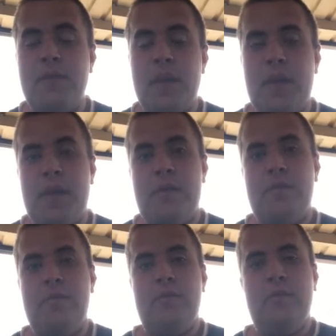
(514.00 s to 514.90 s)

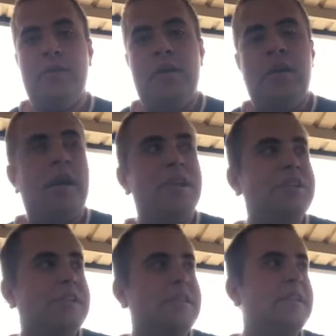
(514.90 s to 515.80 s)
And I
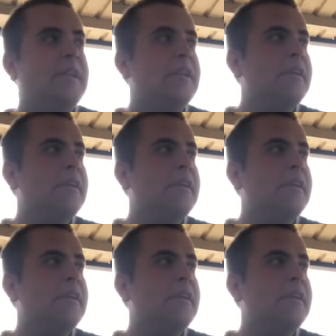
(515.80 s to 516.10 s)
just